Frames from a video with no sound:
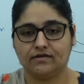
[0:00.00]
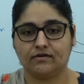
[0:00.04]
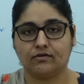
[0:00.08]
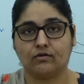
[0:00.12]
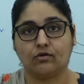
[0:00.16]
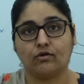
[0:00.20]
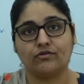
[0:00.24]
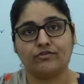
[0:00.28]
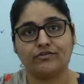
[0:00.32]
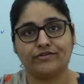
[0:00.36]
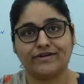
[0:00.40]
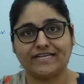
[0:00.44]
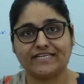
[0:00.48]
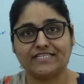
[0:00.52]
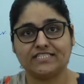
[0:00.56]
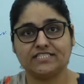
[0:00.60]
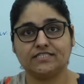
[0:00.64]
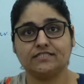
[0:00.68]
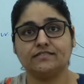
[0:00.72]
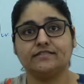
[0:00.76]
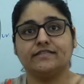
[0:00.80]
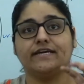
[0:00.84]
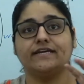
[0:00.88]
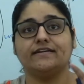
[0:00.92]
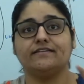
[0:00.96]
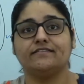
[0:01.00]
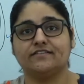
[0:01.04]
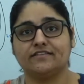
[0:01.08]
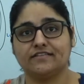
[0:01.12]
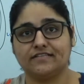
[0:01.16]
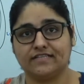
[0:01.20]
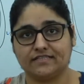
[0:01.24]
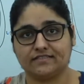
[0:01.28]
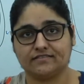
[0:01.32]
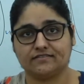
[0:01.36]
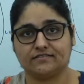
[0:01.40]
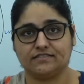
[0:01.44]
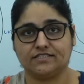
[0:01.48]
contraction and
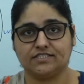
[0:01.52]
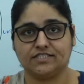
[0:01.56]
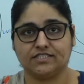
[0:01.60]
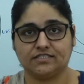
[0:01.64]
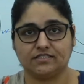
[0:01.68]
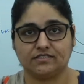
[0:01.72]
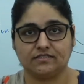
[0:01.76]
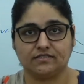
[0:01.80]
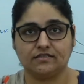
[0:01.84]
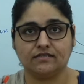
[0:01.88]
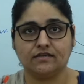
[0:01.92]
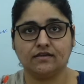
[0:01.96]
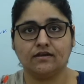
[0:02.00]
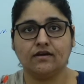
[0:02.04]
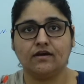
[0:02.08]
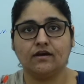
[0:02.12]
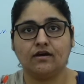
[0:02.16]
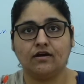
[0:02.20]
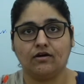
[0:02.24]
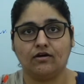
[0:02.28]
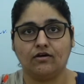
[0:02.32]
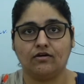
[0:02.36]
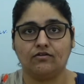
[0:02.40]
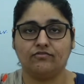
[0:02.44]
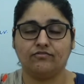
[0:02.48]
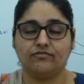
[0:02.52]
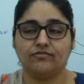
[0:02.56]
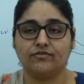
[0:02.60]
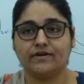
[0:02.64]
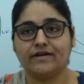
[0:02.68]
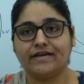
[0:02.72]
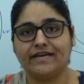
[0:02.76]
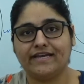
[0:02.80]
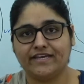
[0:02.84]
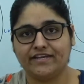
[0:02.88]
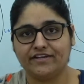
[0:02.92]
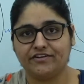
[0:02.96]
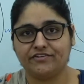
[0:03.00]
relaxation of
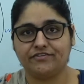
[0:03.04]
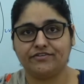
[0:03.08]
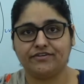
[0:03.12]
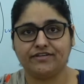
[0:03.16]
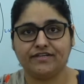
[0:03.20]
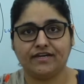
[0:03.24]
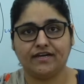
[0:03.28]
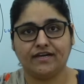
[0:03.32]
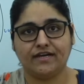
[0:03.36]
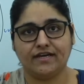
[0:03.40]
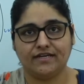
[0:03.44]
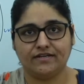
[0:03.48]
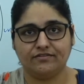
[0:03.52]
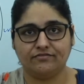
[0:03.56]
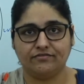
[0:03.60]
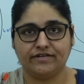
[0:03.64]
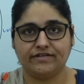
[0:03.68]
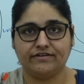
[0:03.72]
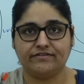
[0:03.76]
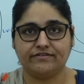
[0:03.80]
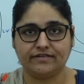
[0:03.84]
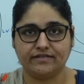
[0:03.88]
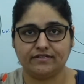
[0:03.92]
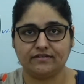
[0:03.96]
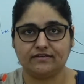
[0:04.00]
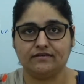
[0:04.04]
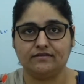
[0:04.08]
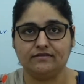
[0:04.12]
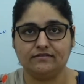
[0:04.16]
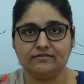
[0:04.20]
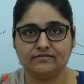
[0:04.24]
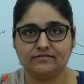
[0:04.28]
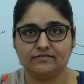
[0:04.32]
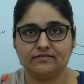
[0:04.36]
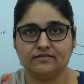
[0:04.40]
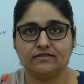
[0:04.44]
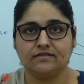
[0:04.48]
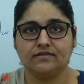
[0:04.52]
atria and ventricles.
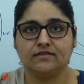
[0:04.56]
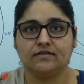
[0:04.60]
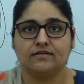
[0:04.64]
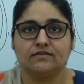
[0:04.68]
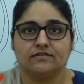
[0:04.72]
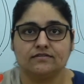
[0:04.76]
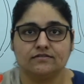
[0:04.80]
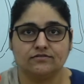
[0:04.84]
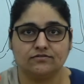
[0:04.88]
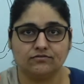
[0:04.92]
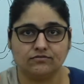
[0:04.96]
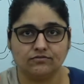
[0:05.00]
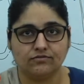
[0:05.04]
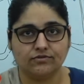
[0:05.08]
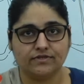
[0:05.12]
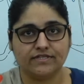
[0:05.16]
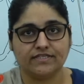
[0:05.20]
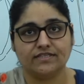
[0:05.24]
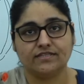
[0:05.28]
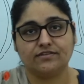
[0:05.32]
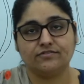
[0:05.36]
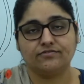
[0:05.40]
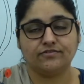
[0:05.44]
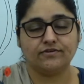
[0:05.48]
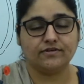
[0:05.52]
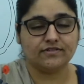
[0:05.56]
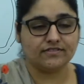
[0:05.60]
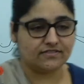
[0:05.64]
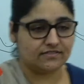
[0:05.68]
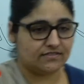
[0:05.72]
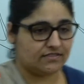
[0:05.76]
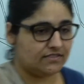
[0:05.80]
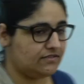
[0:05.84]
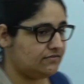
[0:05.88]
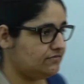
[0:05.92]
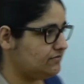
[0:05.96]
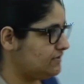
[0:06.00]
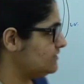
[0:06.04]
In the first
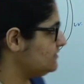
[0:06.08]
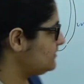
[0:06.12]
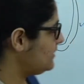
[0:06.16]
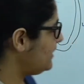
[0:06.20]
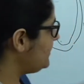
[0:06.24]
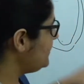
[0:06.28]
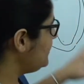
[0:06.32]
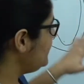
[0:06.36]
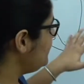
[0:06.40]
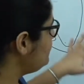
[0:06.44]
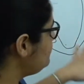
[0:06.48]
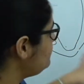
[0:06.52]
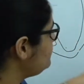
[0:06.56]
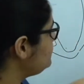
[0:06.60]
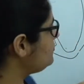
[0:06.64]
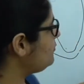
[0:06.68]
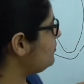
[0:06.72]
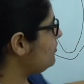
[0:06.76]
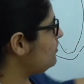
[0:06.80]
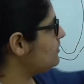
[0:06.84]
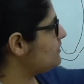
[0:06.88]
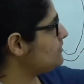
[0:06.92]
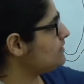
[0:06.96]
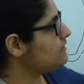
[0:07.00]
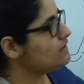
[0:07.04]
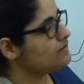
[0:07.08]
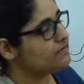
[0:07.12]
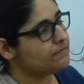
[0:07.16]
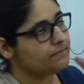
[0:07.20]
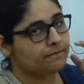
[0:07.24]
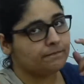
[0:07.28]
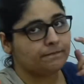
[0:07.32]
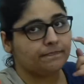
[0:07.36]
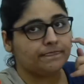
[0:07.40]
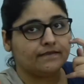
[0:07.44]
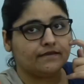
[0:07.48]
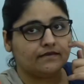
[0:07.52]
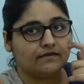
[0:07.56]
event, I have
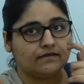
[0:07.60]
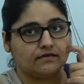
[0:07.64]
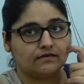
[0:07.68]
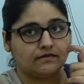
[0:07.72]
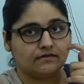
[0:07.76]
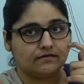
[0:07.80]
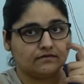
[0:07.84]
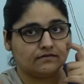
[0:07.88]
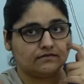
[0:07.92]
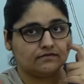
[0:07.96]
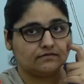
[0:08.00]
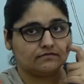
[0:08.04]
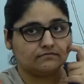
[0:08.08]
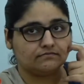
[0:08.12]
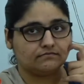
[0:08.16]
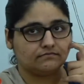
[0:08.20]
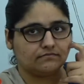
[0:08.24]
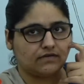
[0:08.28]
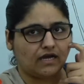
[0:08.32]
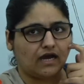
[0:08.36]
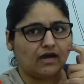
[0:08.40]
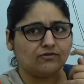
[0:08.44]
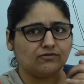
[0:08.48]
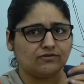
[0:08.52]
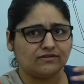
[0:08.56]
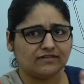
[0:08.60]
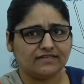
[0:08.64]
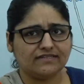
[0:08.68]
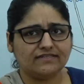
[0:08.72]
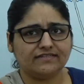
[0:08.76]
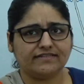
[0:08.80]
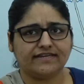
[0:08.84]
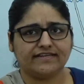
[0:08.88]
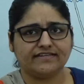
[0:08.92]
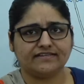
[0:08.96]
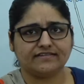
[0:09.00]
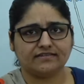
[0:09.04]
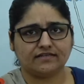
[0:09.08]
drawn outline
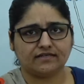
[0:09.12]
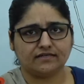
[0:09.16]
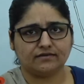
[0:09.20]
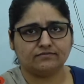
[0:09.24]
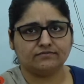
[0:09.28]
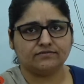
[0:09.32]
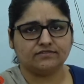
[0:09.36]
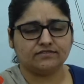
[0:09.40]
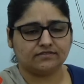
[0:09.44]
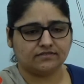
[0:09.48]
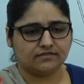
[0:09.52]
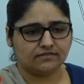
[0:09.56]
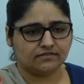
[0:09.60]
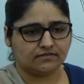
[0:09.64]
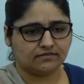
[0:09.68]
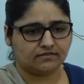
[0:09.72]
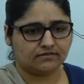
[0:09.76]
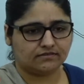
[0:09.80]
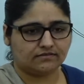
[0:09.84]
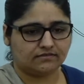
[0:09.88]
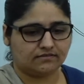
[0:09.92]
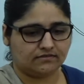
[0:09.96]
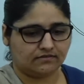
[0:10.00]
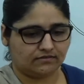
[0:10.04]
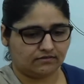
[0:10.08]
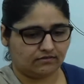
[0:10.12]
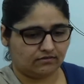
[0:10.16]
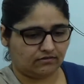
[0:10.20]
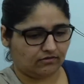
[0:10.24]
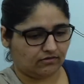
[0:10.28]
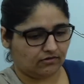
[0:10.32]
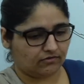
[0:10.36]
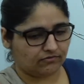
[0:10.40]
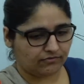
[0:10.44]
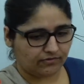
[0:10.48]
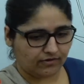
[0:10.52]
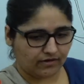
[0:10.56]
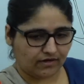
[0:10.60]
diagrams
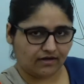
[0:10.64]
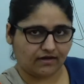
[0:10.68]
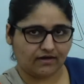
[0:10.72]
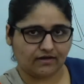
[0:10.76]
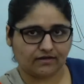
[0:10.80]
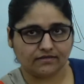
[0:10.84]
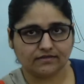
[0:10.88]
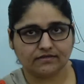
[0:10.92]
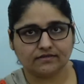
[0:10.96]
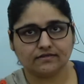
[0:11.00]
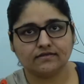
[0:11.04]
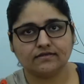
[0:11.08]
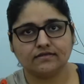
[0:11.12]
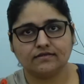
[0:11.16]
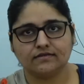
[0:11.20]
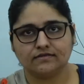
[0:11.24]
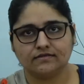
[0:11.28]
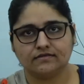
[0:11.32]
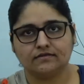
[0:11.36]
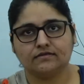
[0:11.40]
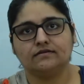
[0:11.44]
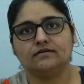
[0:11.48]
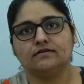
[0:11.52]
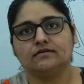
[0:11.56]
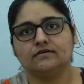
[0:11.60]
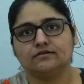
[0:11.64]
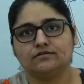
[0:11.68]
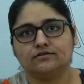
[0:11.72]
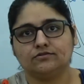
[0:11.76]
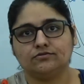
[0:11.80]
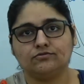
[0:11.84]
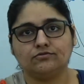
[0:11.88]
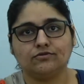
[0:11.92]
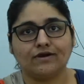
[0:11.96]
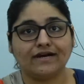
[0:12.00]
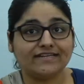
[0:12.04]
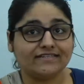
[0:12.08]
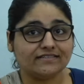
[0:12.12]
of heart
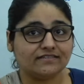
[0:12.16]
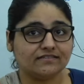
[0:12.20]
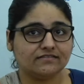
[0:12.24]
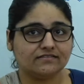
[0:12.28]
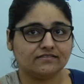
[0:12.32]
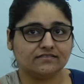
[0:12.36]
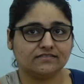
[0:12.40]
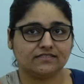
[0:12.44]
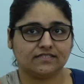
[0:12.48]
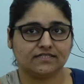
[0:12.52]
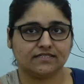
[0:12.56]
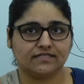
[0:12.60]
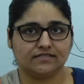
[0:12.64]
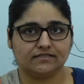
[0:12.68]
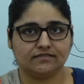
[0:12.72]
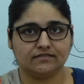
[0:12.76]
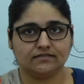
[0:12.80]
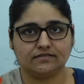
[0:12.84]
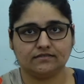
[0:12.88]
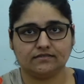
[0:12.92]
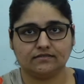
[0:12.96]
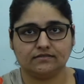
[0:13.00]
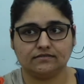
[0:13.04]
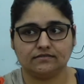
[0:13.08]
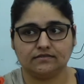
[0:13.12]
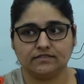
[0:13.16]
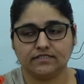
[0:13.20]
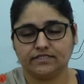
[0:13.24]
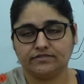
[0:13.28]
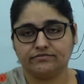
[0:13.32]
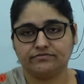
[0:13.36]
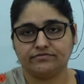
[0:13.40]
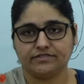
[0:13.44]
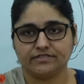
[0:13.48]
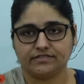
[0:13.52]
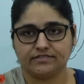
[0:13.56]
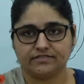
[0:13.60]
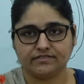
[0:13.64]
to understand the
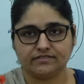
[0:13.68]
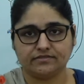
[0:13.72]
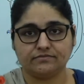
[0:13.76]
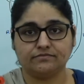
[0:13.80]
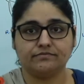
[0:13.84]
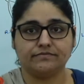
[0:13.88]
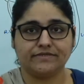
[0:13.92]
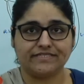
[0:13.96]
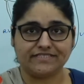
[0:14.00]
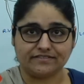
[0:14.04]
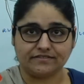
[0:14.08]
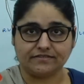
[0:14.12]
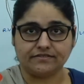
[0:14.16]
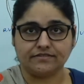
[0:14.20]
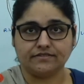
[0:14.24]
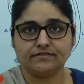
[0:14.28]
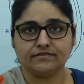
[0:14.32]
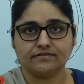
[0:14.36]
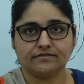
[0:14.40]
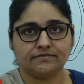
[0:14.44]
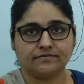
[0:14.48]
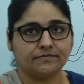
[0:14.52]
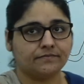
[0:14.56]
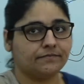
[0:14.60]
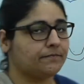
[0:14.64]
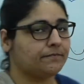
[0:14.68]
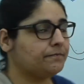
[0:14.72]
events better.